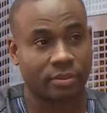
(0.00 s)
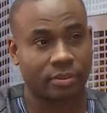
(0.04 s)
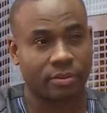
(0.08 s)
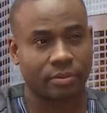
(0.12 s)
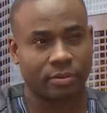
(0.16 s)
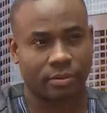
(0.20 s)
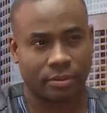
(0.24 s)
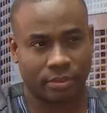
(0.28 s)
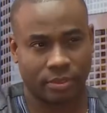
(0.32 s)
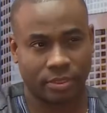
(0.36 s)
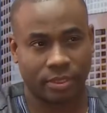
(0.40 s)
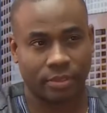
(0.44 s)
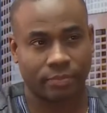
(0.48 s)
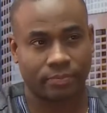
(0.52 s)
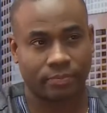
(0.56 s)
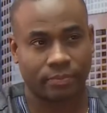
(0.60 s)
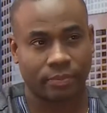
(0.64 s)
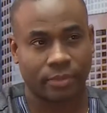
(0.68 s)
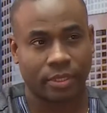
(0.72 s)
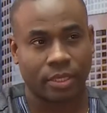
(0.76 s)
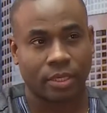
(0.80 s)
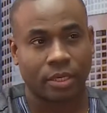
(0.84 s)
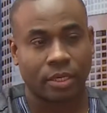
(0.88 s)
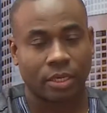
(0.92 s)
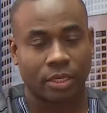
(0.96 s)
Mm. You see.
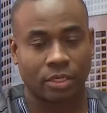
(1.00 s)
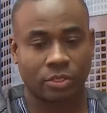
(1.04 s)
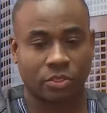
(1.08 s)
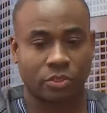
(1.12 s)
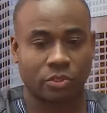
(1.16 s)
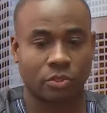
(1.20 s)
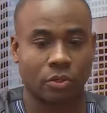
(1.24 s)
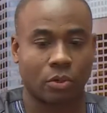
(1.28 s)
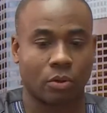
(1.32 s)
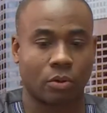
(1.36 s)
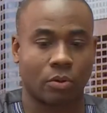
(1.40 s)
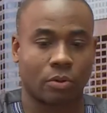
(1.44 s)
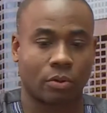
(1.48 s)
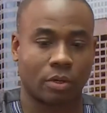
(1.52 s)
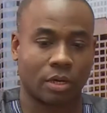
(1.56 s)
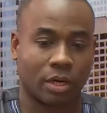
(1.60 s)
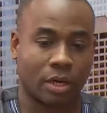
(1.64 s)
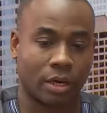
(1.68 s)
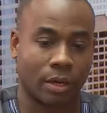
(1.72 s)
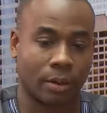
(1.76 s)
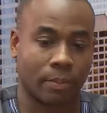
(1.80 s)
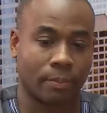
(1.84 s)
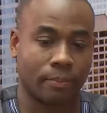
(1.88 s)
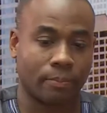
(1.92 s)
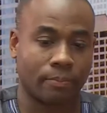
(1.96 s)
-hmm. And so
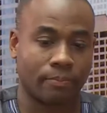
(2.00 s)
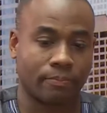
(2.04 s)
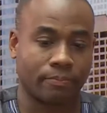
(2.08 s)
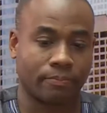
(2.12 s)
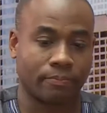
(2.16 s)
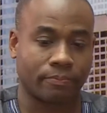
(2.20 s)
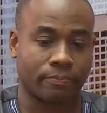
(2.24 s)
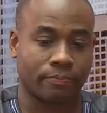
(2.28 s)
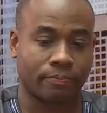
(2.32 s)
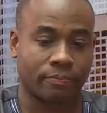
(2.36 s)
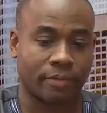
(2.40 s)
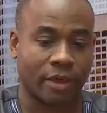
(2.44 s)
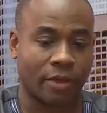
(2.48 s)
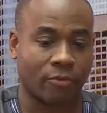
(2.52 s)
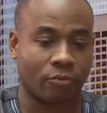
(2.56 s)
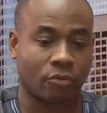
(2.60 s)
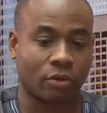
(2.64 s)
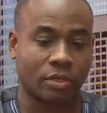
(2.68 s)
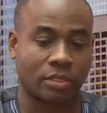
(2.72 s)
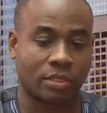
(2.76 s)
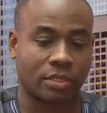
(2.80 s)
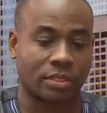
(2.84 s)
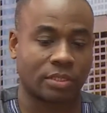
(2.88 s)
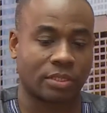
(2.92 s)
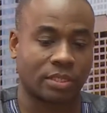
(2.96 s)
um, I've
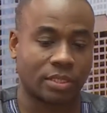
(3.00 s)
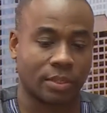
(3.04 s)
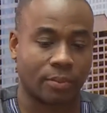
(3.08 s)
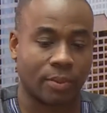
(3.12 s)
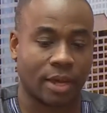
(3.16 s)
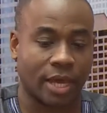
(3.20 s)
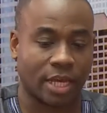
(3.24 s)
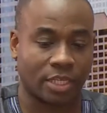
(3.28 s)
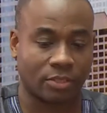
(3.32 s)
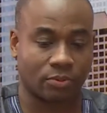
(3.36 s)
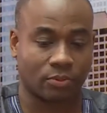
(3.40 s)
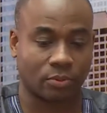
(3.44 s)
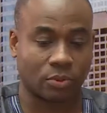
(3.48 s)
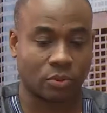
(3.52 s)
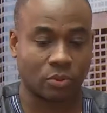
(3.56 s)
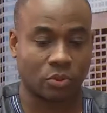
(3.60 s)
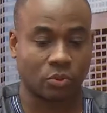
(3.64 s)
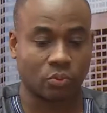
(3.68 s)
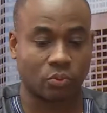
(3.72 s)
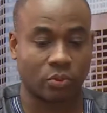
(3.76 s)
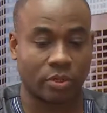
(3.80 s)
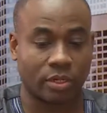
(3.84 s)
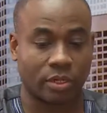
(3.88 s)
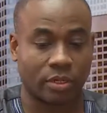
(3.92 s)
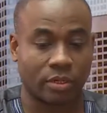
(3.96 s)
worked in some hospitals
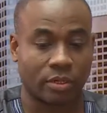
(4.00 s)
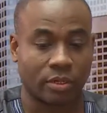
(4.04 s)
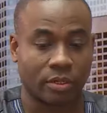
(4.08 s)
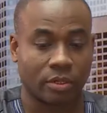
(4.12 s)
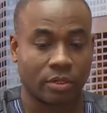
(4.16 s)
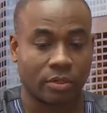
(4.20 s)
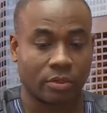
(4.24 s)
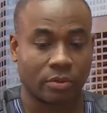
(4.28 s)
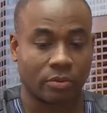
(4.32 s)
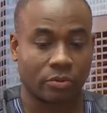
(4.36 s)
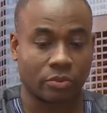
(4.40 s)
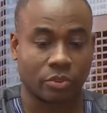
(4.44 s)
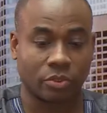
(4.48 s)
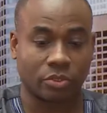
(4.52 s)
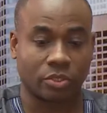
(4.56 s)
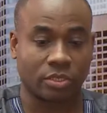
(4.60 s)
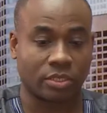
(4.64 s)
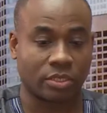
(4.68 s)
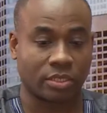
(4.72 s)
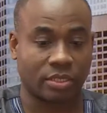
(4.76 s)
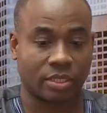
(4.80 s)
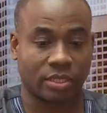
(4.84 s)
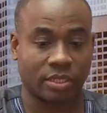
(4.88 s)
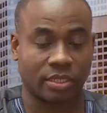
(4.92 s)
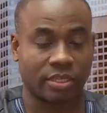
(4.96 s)
where
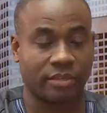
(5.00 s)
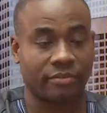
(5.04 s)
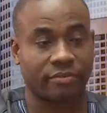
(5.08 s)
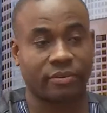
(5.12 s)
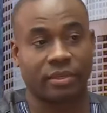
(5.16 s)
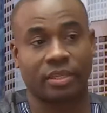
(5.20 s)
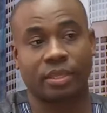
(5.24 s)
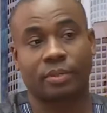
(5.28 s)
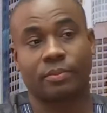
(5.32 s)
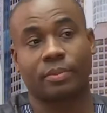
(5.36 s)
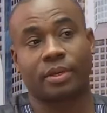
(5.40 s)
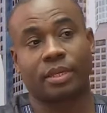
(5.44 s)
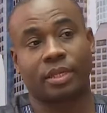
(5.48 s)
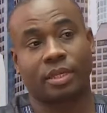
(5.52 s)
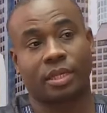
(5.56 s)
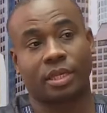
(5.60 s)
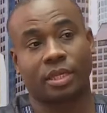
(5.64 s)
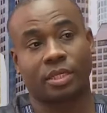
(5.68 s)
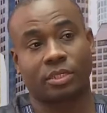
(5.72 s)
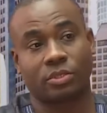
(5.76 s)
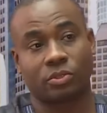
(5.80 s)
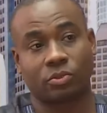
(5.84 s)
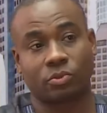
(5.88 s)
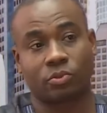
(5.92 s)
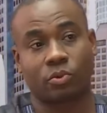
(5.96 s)
nurses can give any
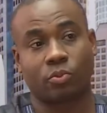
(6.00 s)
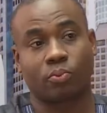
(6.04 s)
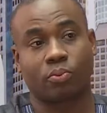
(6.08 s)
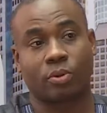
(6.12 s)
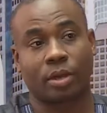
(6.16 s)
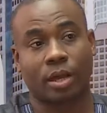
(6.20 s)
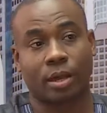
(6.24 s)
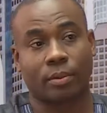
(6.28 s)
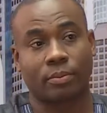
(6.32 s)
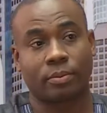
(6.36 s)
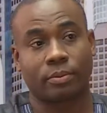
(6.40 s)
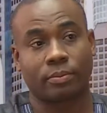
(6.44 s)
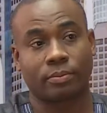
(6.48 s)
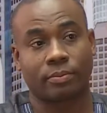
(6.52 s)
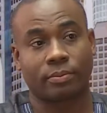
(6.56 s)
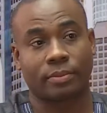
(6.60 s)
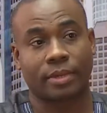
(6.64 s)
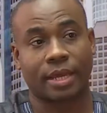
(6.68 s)
medication, no problem.